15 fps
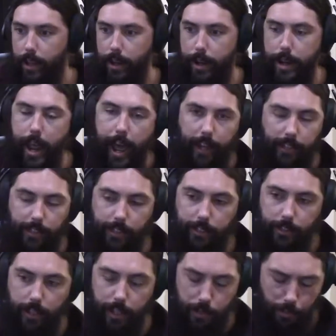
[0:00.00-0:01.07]
Next,
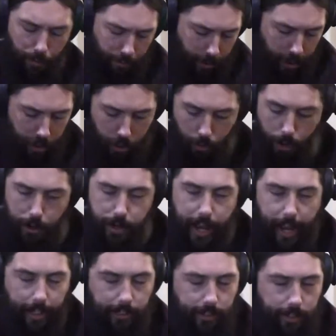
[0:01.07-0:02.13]
let's move on to our
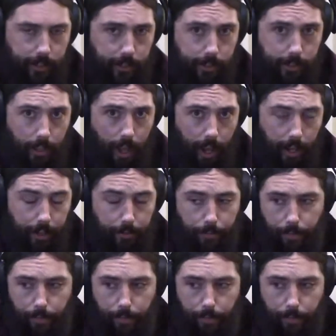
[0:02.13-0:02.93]
next slide.